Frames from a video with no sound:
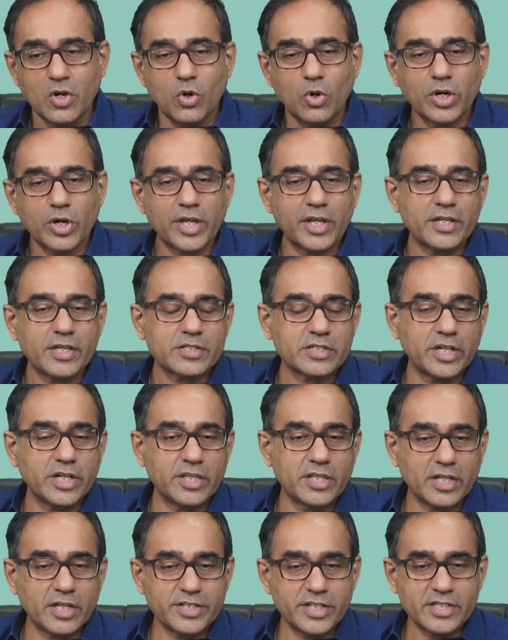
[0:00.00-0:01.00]
Okay,
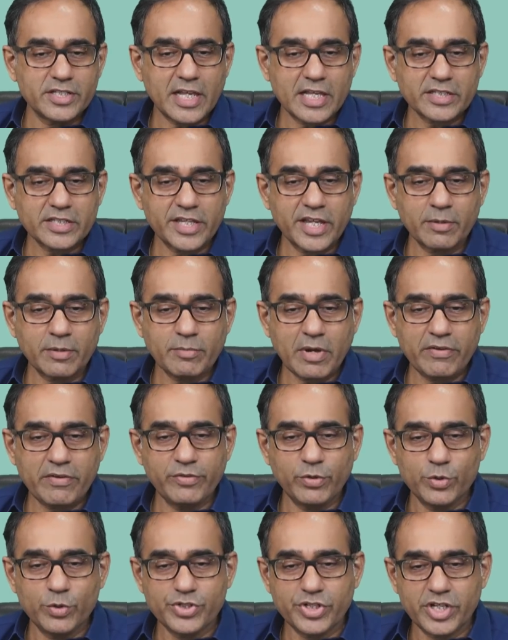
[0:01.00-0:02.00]
Sridharji is asking, in my
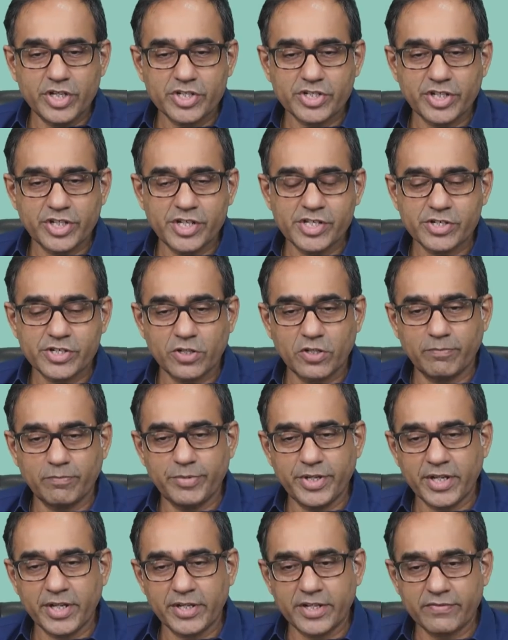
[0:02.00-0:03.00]
view, GST instead of
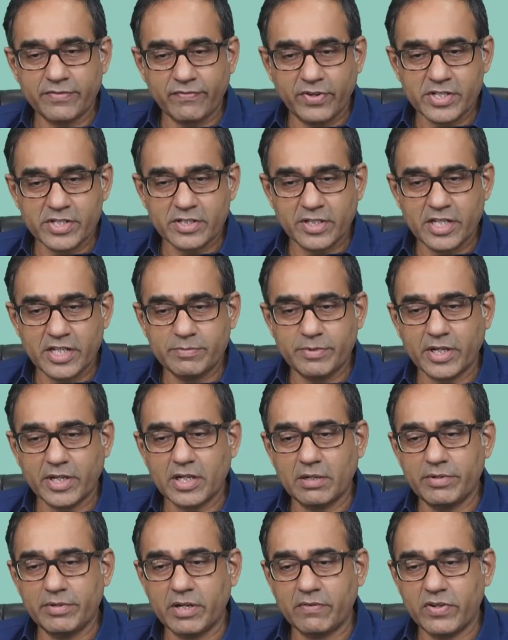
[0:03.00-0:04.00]
being deflationary has
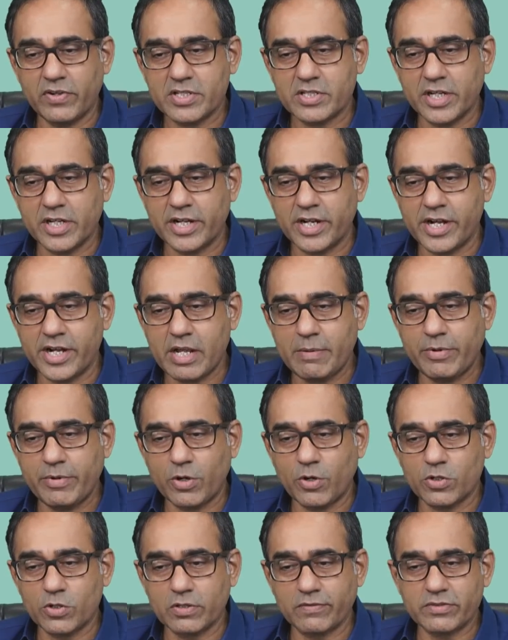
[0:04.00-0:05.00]
become inflationary in India
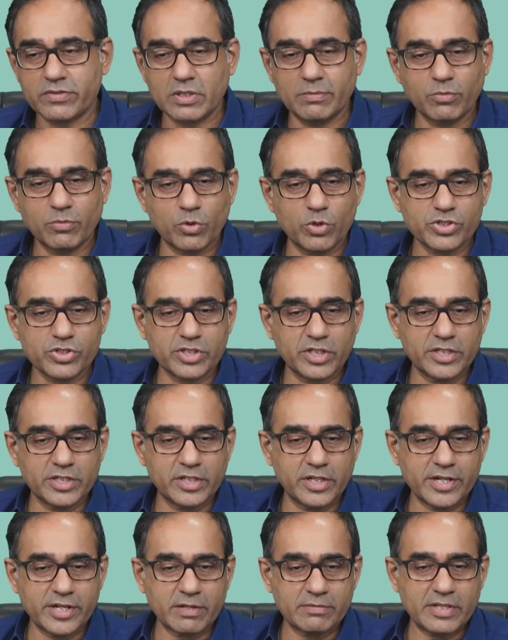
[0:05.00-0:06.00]
because of some crucial
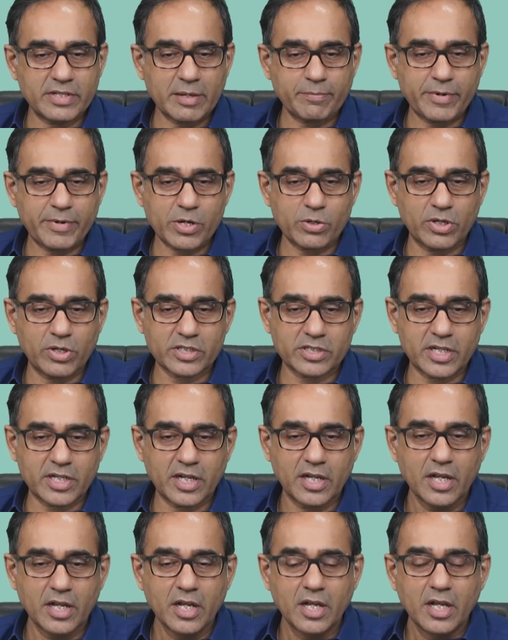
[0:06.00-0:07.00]
in terms like petrol,
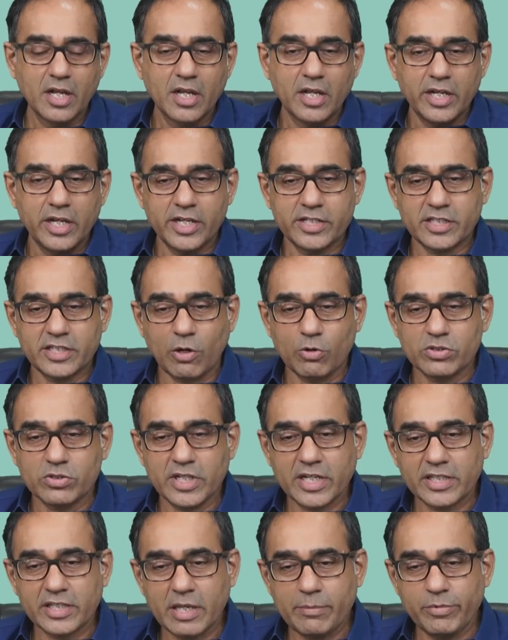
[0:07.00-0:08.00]
etc. It's
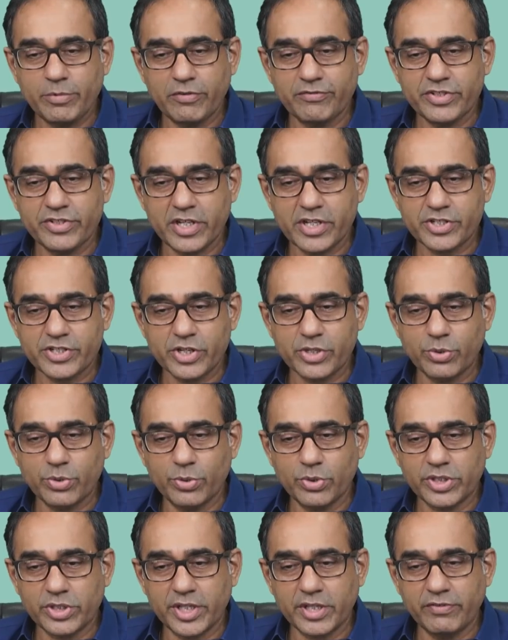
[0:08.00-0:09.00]
outside the MB of GST. Do
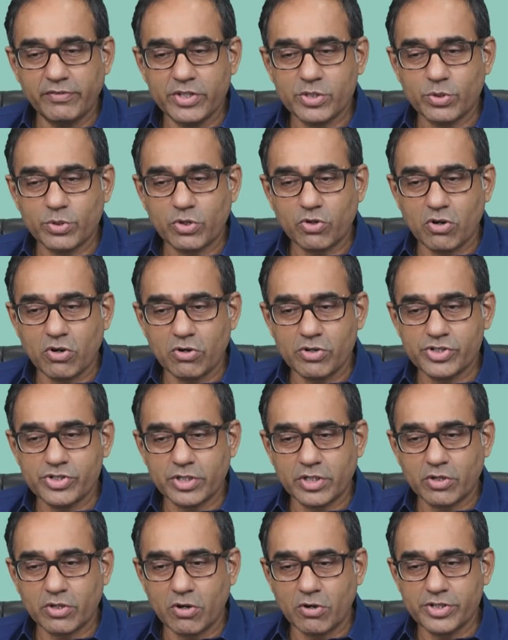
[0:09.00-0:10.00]
you think we should
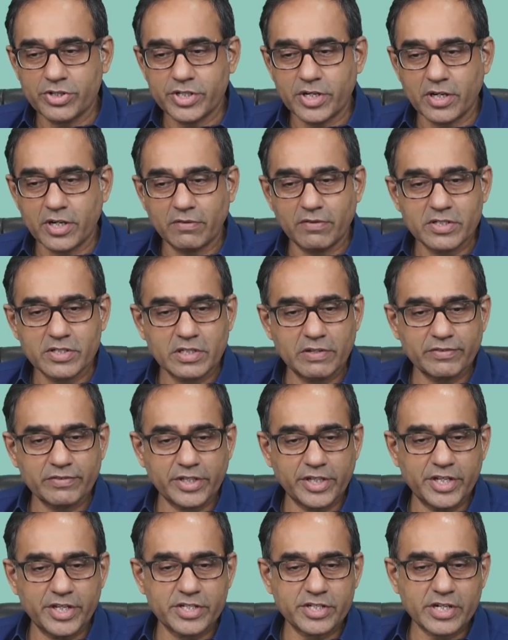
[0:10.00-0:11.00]
congratulate ourselves
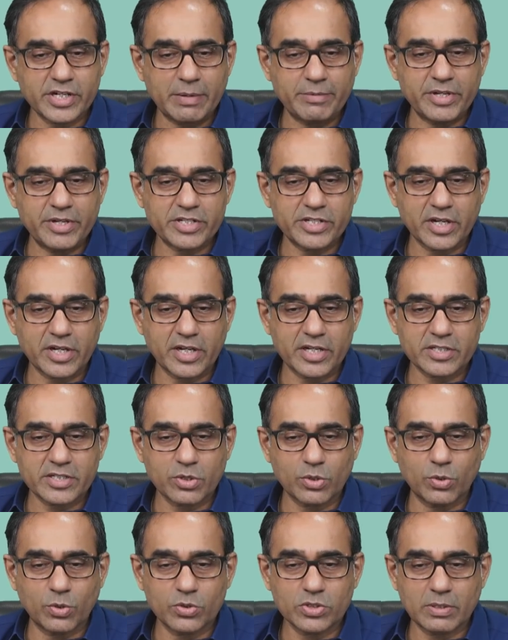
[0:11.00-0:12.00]
each time GST collection
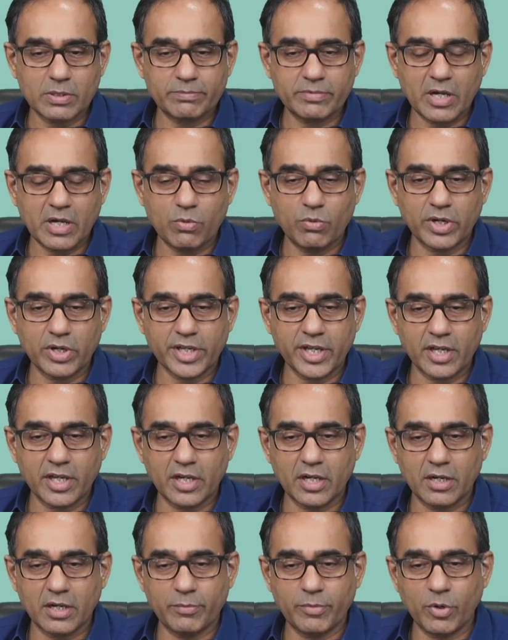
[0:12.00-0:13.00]
goes up, now working
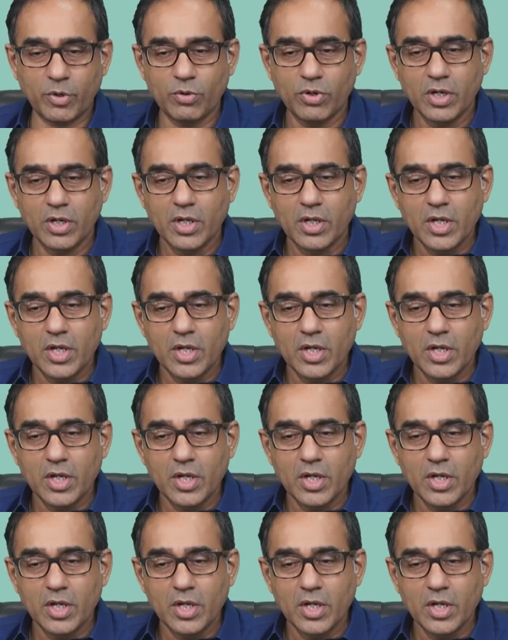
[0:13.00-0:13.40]
above